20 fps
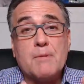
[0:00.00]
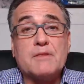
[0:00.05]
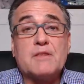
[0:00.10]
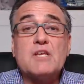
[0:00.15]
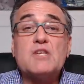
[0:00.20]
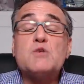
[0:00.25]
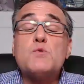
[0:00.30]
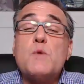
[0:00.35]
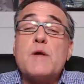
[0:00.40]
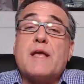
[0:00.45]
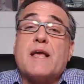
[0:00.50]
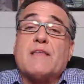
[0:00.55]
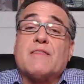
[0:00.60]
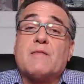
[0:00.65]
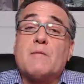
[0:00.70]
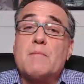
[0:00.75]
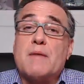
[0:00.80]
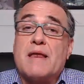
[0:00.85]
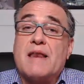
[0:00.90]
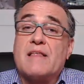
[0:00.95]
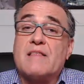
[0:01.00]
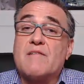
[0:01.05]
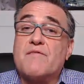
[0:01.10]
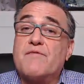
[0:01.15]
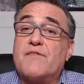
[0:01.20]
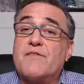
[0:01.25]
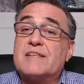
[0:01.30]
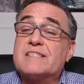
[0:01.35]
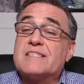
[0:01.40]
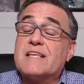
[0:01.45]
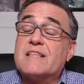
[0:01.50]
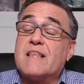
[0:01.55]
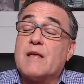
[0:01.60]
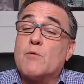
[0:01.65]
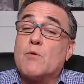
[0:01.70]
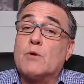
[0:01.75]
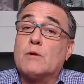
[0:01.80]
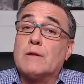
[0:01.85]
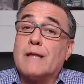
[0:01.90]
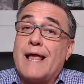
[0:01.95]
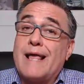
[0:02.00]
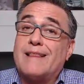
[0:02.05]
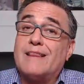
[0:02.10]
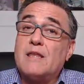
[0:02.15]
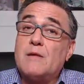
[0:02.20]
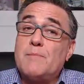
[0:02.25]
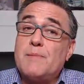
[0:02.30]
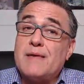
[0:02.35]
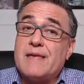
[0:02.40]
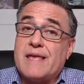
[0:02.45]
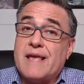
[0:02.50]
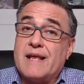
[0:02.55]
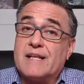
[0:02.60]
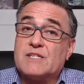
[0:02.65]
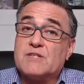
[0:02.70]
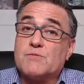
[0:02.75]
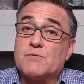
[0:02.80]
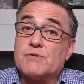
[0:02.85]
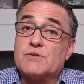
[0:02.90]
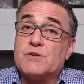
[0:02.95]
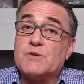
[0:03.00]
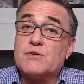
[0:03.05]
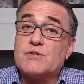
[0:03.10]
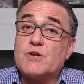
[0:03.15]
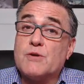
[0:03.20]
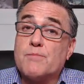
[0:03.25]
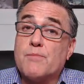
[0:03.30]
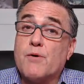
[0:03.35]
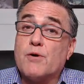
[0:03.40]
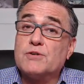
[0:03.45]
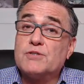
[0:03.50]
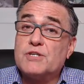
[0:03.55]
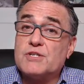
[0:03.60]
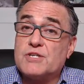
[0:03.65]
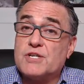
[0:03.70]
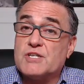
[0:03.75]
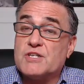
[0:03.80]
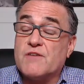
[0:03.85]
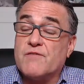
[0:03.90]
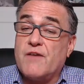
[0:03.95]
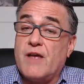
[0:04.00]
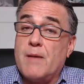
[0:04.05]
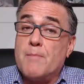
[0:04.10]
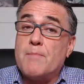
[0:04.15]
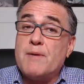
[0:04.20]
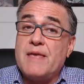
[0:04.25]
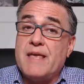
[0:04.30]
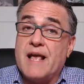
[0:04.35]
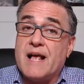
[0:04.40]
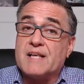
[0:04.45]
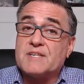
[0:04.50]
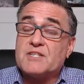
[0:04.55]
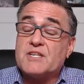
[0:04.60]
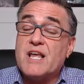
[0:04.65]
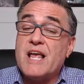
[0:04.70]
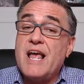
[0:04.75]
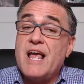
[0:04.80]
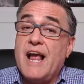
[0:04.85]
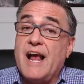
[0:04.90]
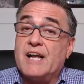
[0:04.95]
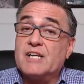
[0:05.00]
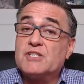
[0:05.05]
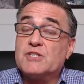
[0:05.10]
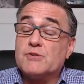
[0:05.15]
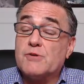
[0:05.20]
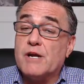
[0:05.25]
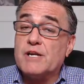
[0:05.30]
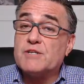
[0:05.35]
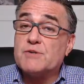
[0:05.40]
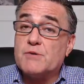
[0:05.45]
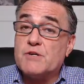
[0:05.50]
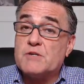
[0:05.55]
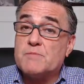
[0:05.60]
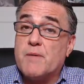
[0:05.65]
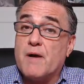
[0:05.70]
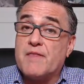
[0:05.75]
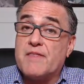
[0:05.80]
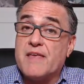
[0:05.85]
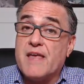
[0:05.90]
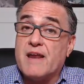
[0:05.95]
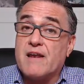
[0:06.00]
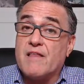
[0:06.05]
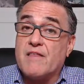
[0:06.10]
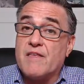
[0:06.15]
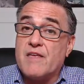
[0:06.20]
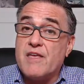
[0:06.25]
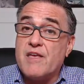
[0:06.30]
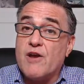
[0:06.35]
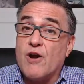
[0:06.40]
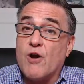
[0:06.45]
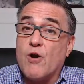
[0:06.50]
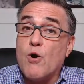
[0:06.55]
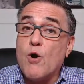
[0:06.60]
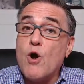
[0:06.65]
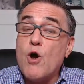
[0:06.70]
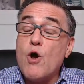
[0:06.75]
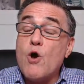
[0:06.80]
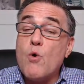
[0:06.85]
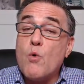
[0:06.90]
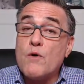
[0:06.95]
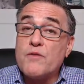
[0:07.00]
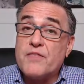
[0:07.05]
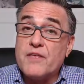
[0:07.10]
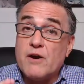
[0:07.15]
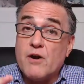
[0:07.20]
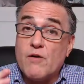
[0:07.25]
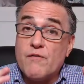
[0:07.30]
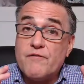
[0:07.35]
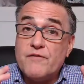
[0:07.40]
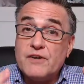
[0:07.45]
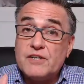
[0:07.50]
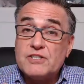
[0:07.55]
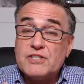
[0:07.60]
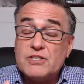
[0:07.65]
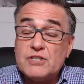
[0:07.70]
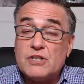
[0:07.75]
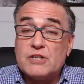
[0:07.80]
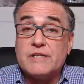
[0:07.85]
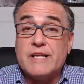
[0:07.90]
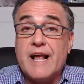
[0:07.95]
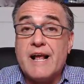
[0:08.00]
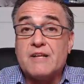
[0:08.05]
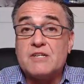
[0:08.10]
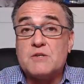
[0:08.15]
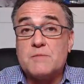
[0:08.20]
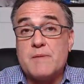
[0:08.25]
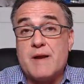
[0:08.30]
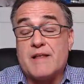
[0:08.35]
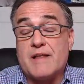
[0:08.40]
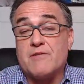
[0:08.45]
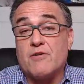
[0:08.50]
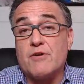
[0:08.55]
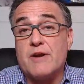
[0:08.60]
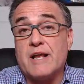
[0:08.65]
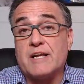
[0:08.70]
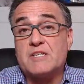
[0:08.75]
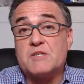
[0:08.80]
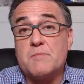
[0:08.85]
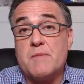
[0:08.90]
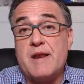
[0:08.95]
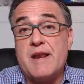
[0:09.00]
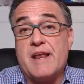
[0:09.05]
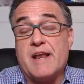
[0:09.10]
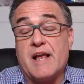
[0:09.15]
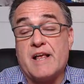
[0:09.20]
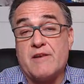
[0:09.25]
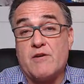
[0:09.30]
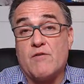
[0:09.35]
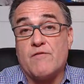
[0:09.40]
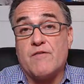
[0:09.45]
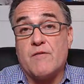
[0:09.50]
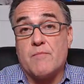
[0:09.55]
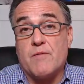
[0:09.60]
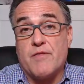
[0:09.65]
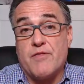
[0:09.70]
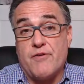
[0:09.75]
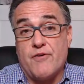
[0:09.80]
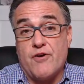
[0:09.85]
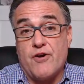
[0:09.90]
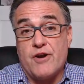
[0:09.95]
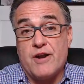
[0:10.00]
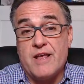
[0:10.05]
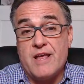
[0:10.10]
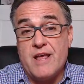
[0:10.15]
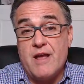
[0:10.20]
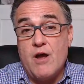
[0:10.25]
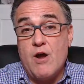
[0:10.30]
but this week at the meeting, the Fed said they will likely begin to reduce their purchases of MBS and treasuries by the end of the year with an official announcement at their next meeting at November 3rd.